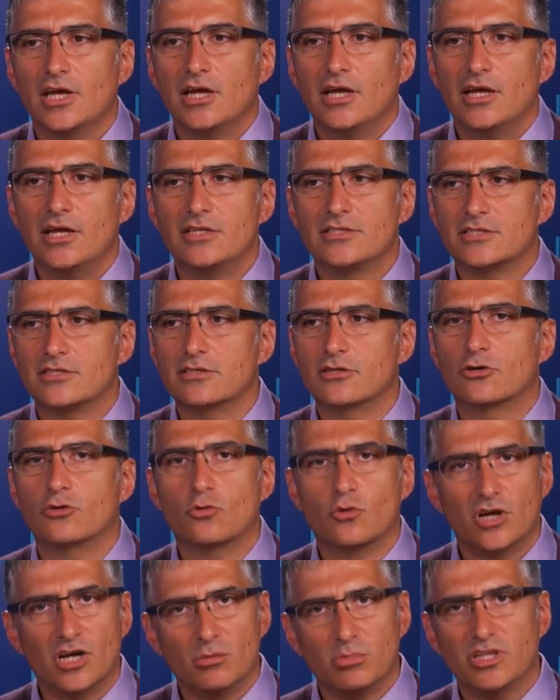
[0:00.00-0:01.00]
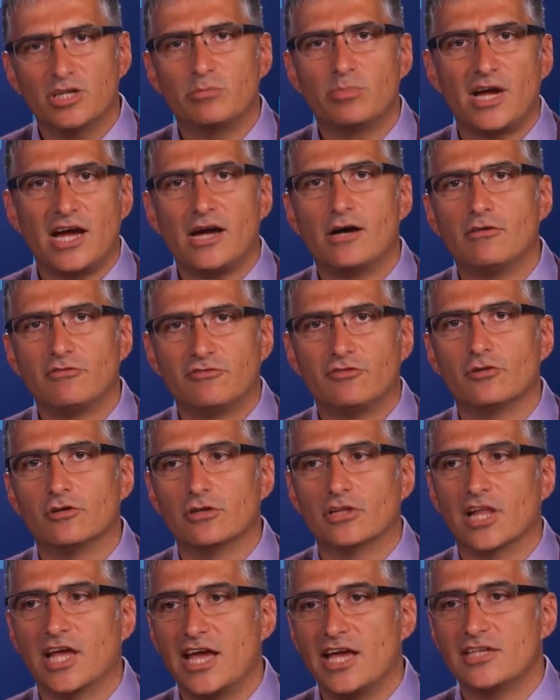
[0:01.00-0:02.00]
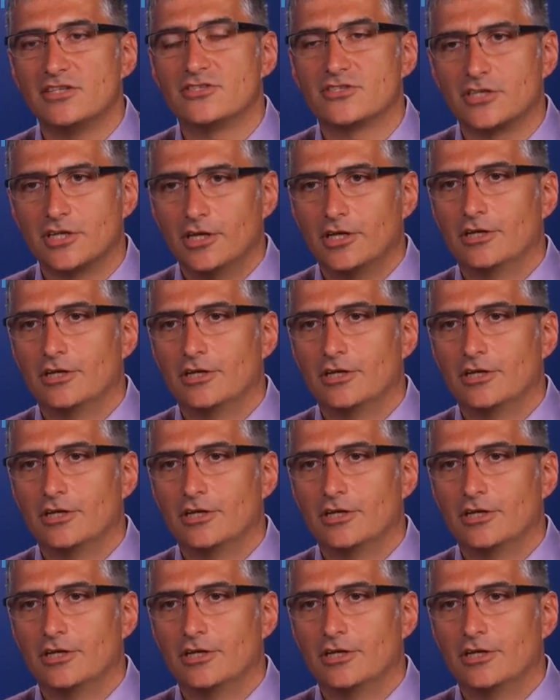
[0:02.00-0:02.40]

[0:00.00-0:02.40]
it's incredibly powerful, and